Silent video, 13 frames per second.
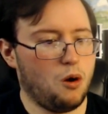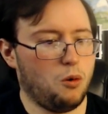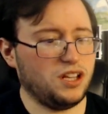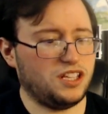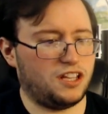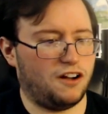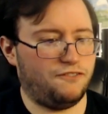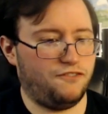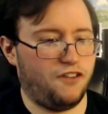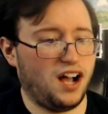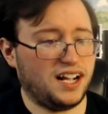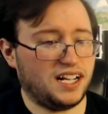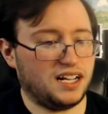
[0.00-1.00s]
What the
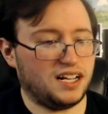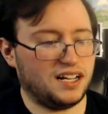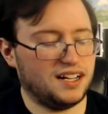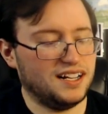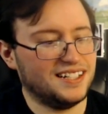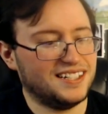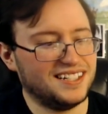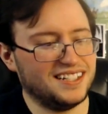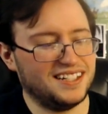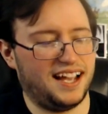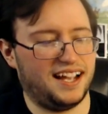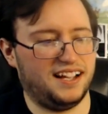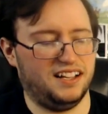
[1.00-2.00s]
fuck?
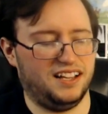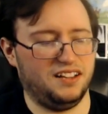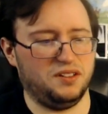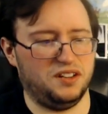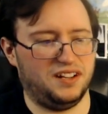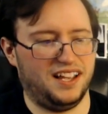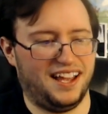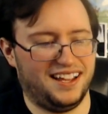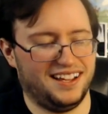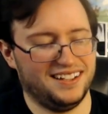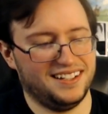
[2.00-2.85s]
Yeah, good. That's what you get.